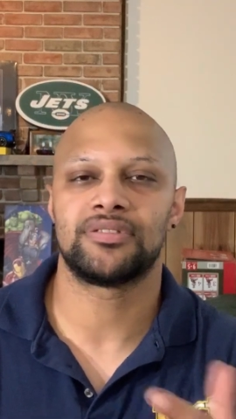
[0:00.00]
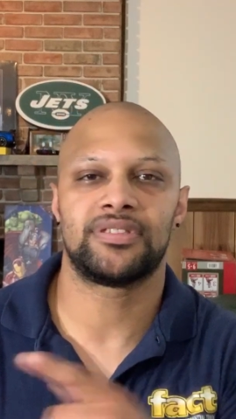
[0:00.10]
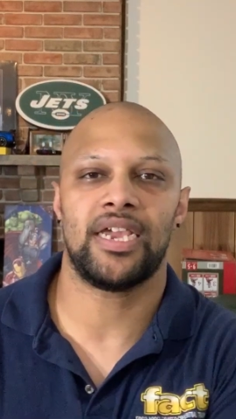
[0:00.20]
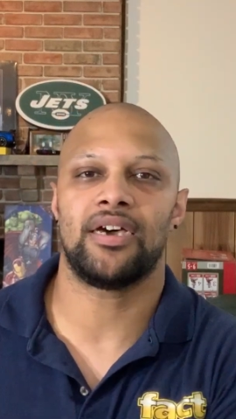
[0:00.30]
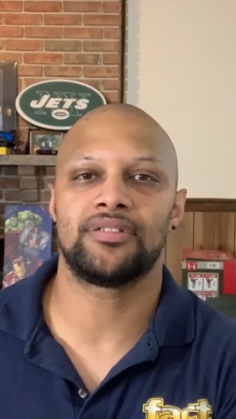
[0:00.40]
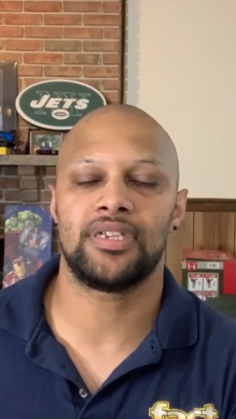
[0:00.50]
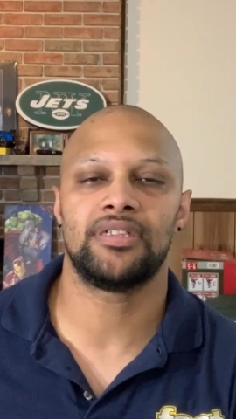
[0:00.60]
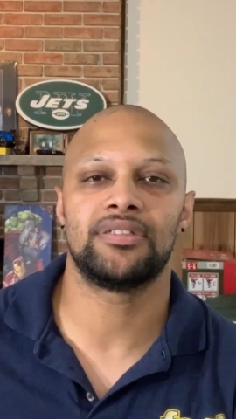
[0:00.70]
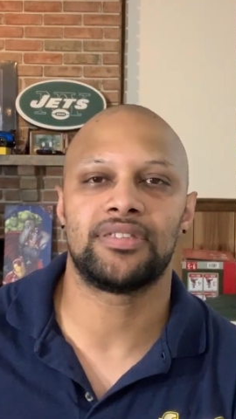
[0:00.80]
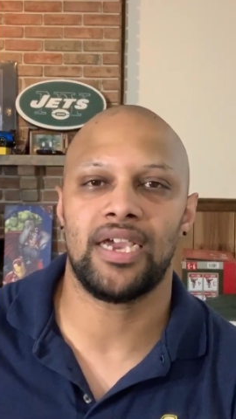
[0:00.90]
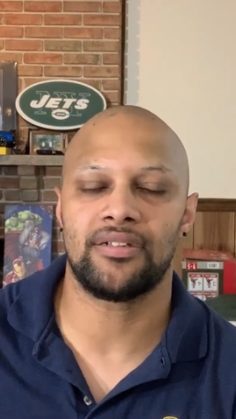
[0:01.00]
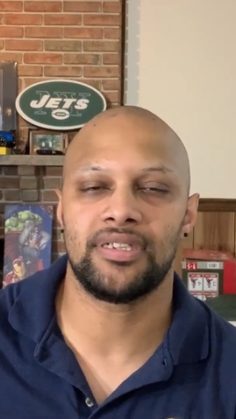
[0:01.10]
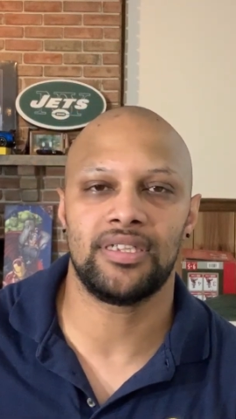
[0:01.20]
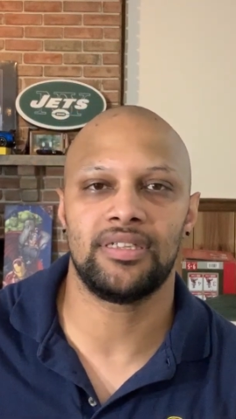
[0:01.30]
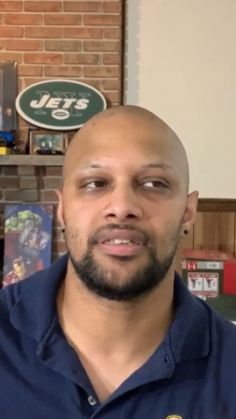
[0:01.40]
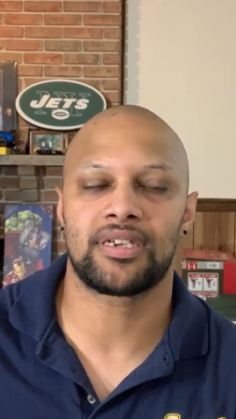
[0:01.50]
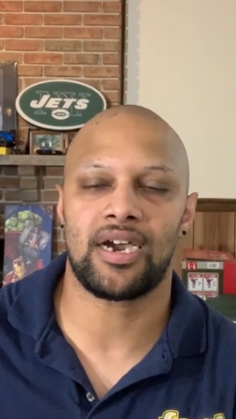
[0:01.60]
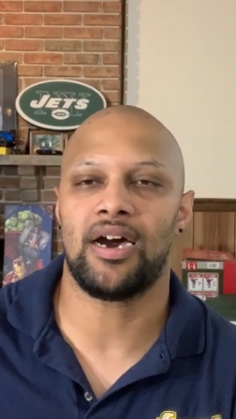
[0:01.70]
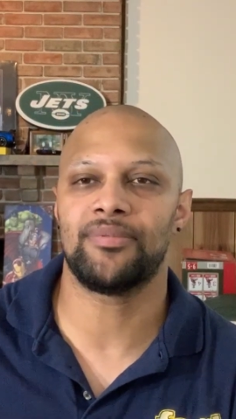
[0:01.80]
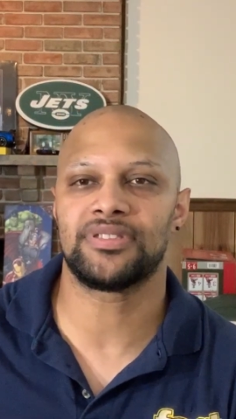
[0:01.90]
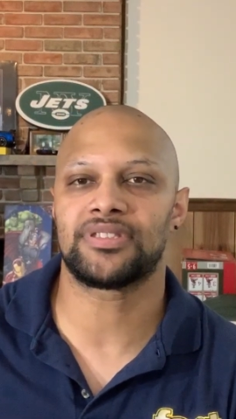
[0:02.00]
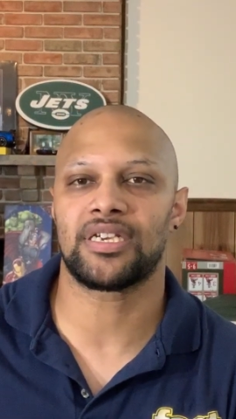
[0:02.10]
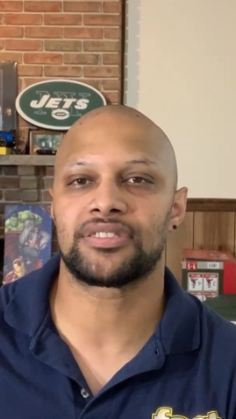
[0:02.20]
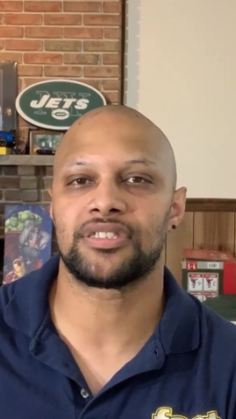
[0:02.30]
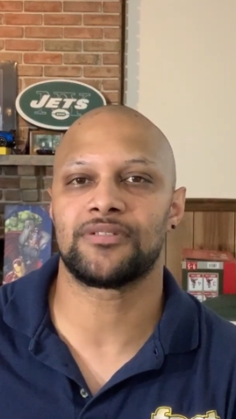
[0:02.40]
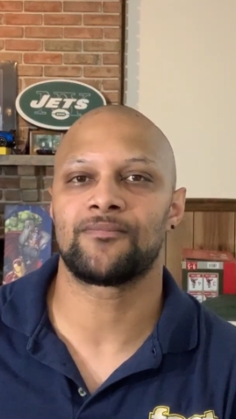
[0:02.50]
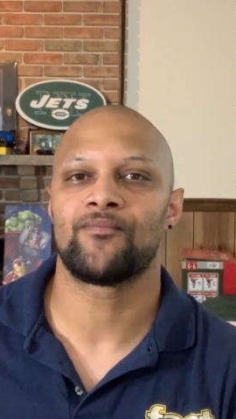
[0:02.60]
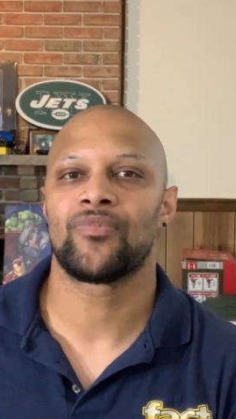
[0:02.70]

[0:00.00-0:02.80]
down in the comment section